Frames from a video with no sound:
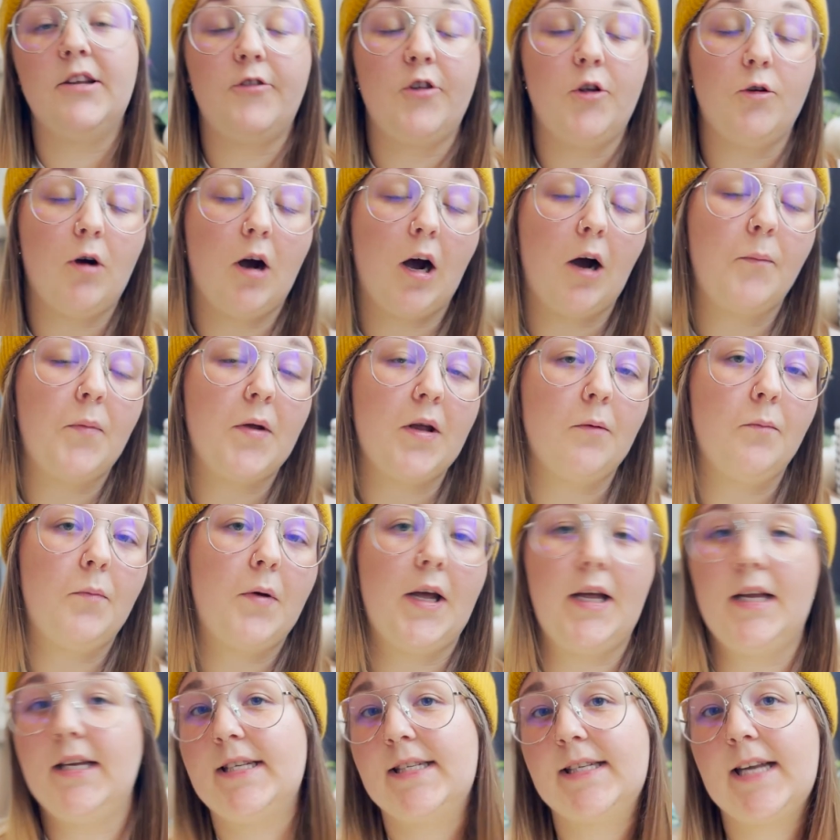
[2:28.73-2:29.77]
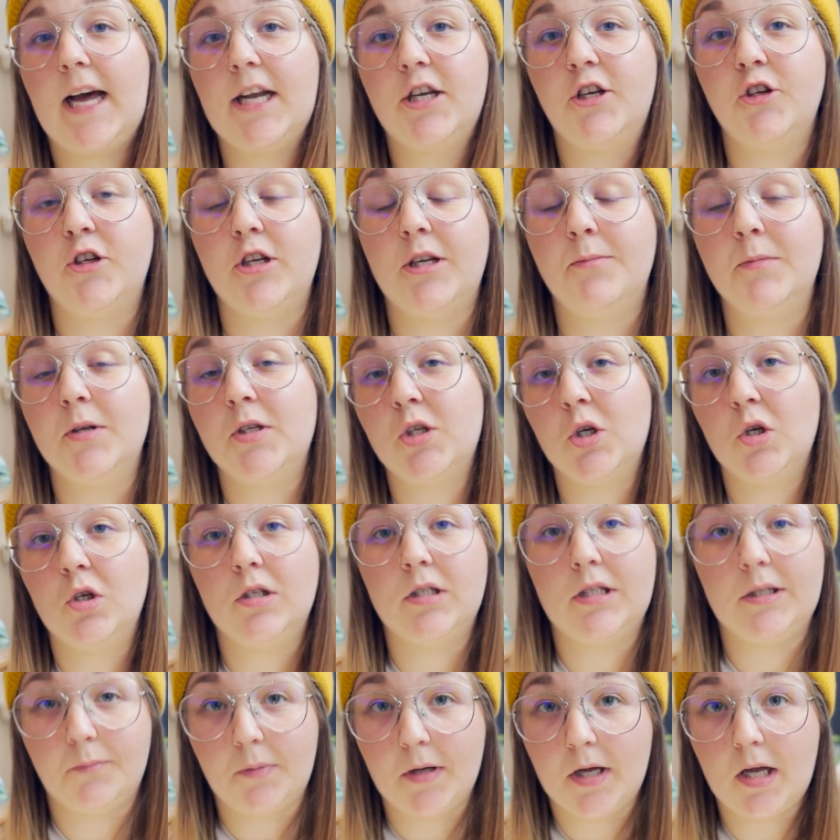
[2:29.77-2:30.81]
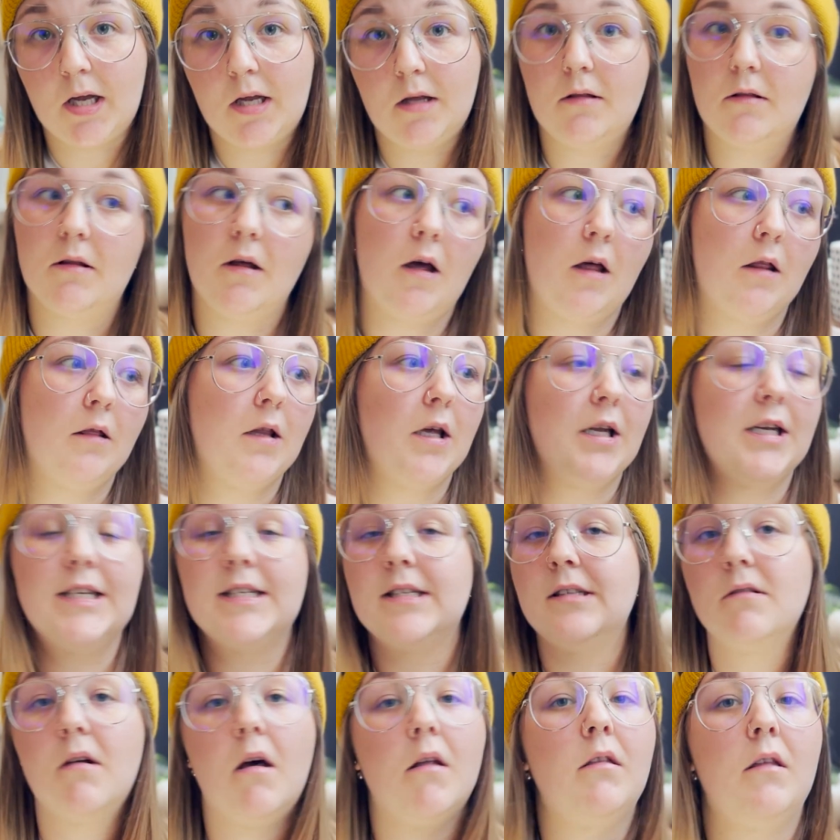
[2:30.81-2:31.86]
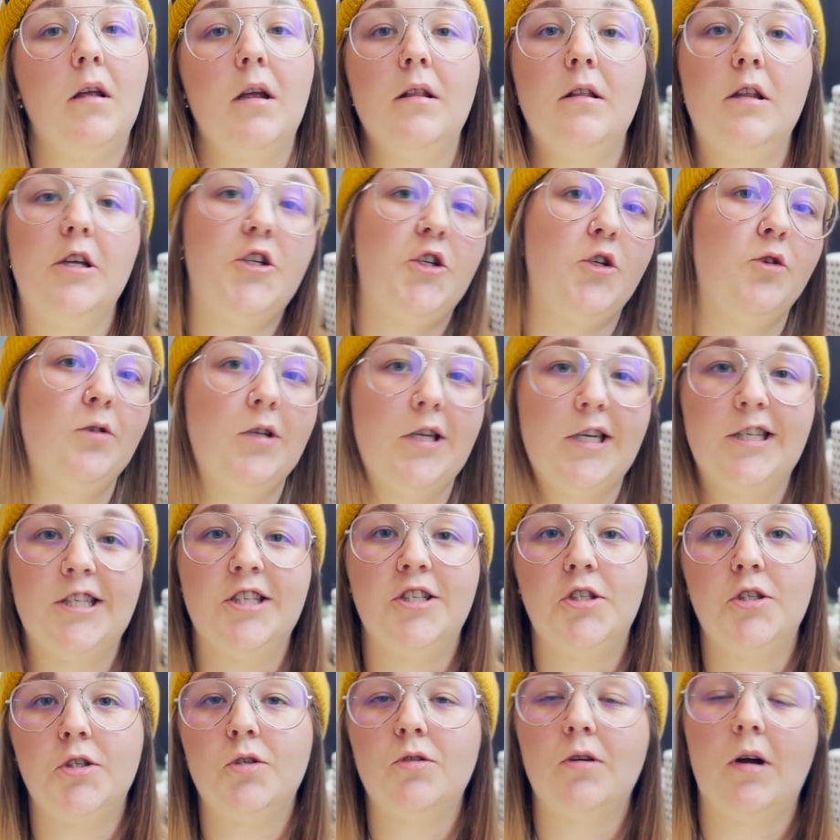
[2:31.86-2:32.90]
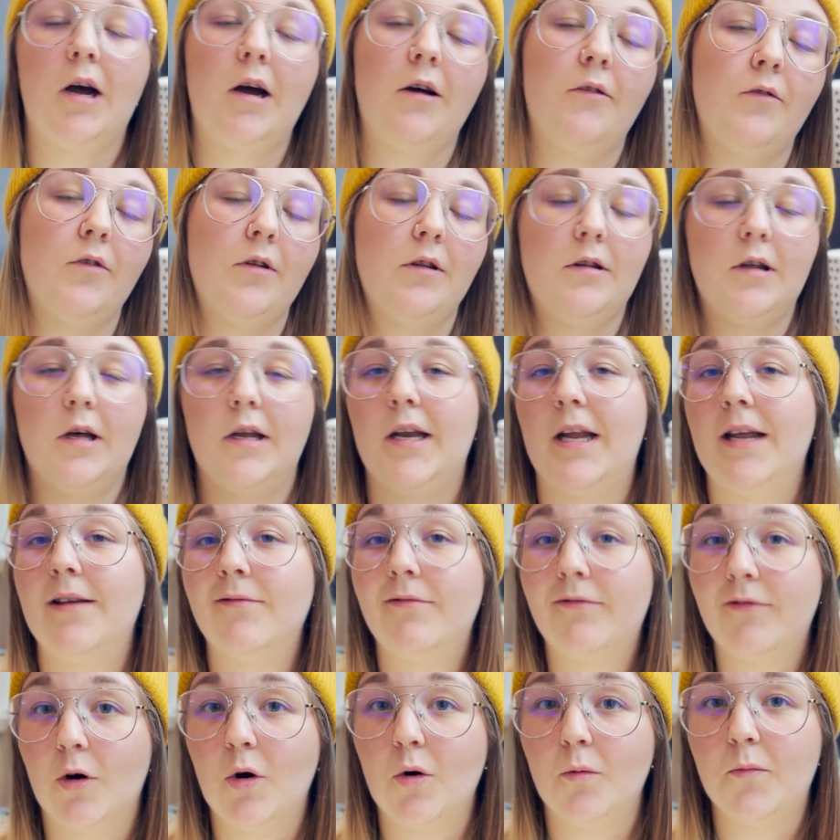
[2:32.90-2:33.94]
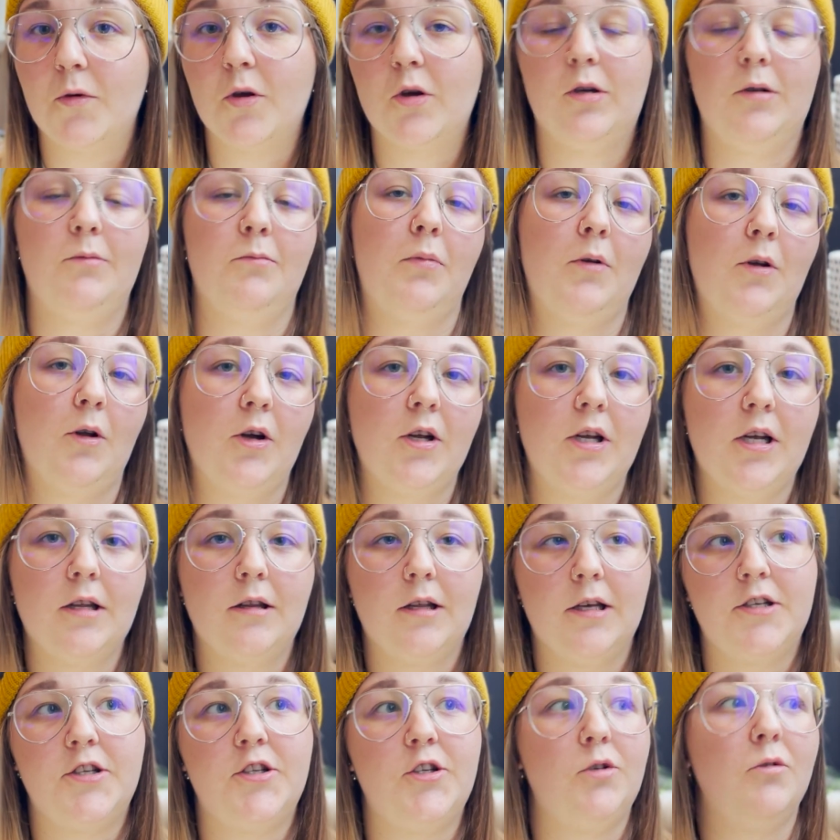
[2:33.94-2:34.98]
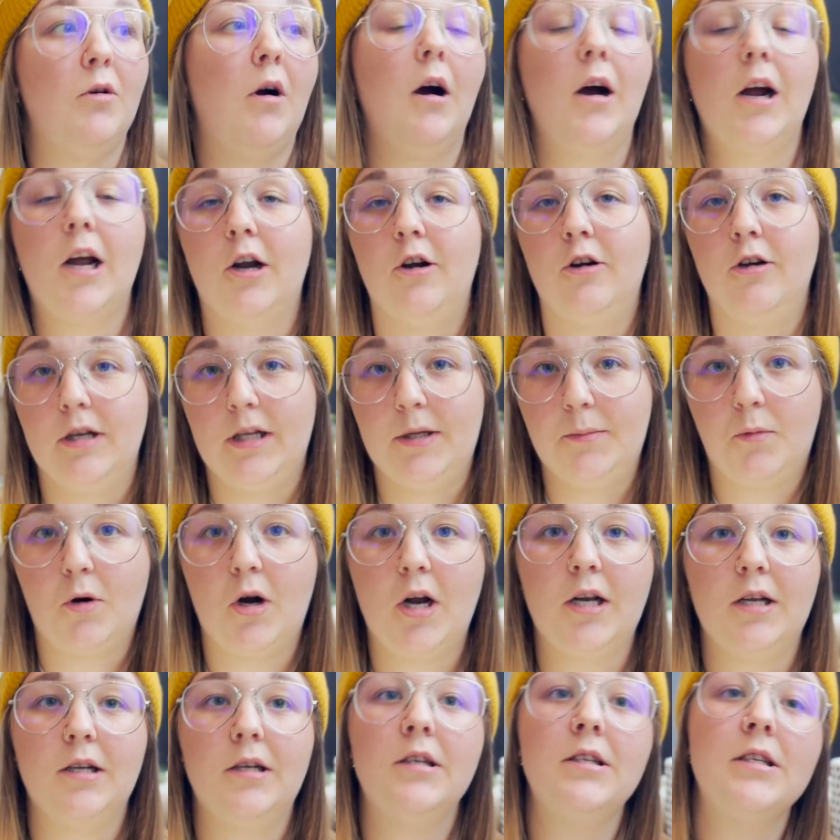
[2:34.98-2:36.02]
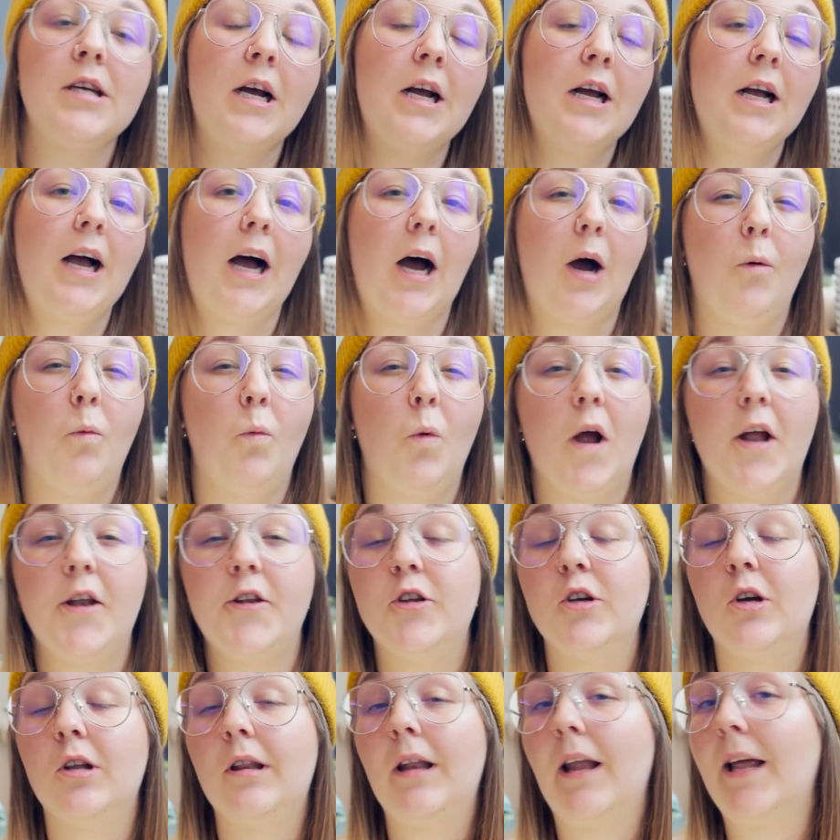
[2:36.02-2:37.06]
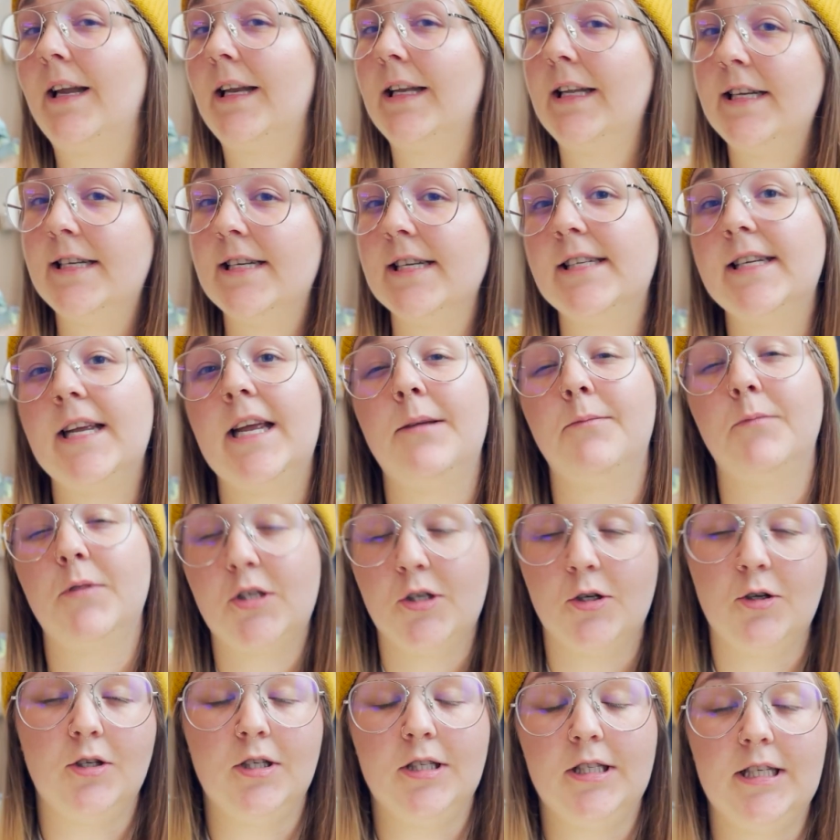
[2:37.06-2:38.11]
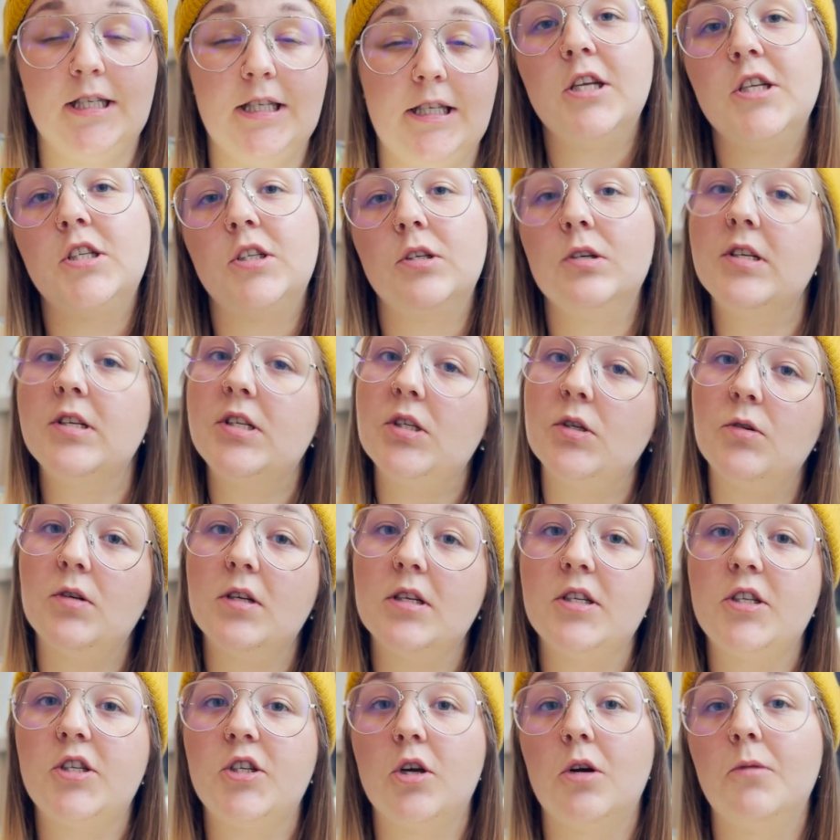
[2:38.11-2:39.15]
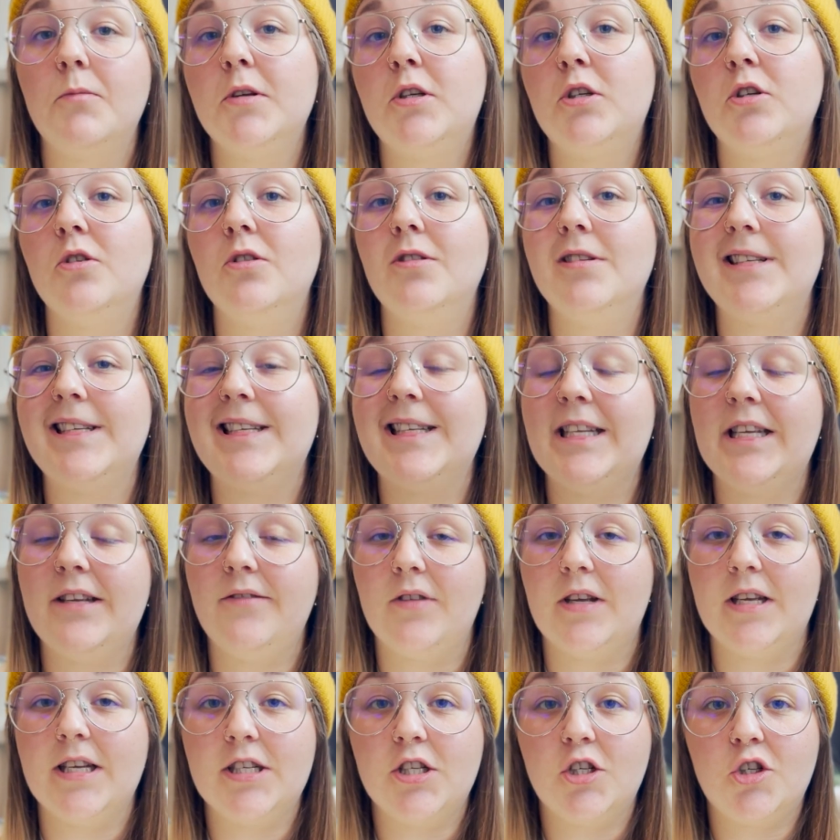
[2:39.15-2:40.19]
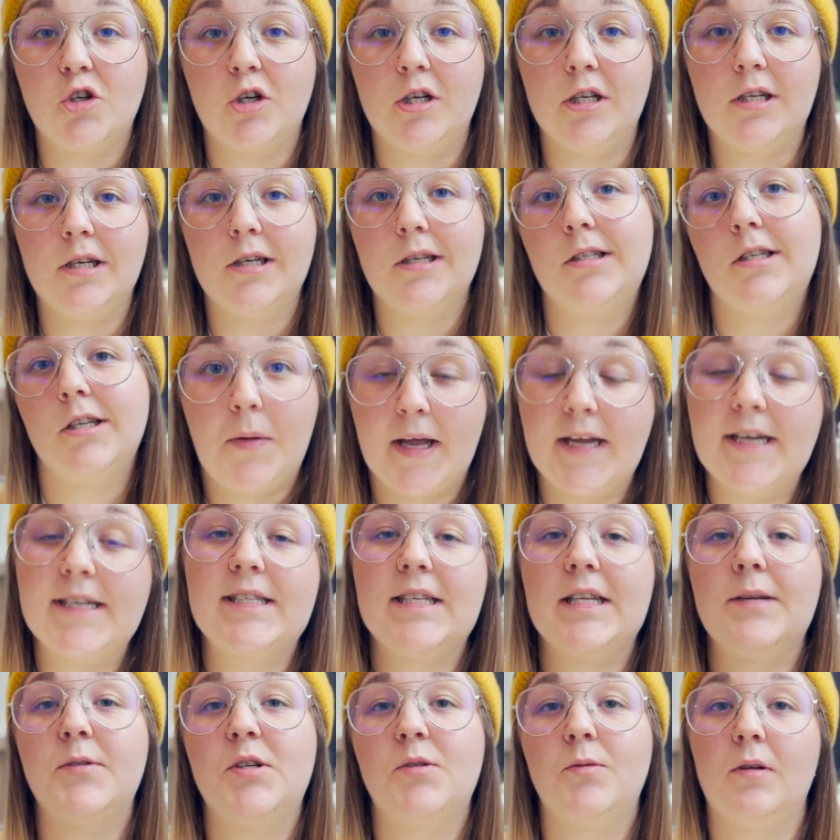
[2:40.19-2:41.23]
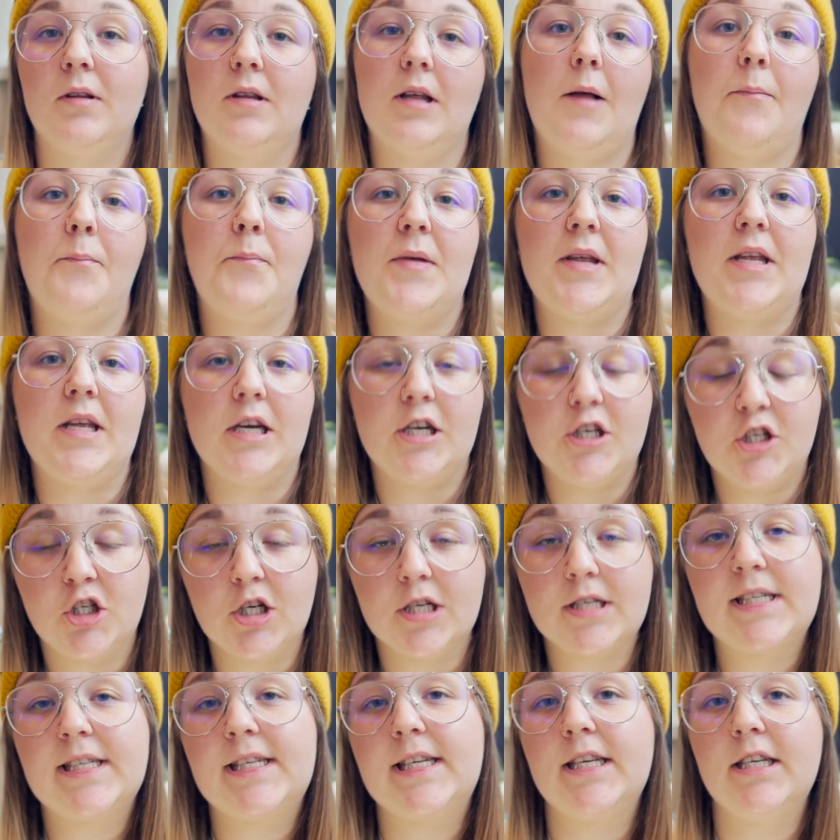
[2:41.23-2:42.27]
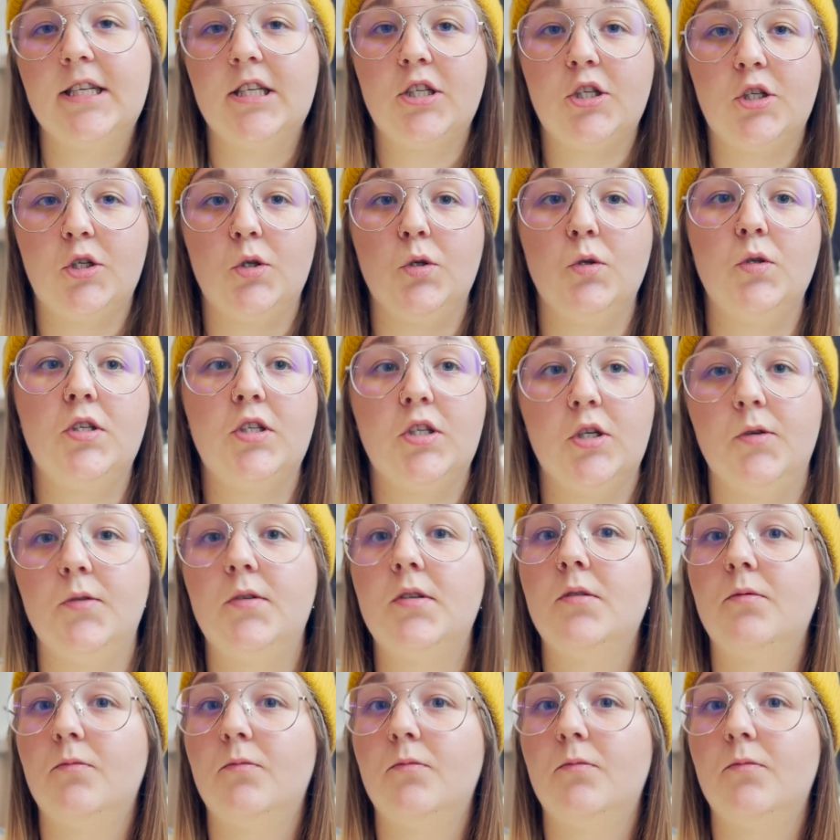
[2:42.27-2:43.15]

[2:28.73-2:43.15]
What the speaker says: you are being paid statutory maternity pay, then there is nothing that you need to do other than inform your employer that you are currently pregnant and when you're likely to take maternity leave. So as soon as your maternity leave is triggered, pay slips will then be adjusted to suit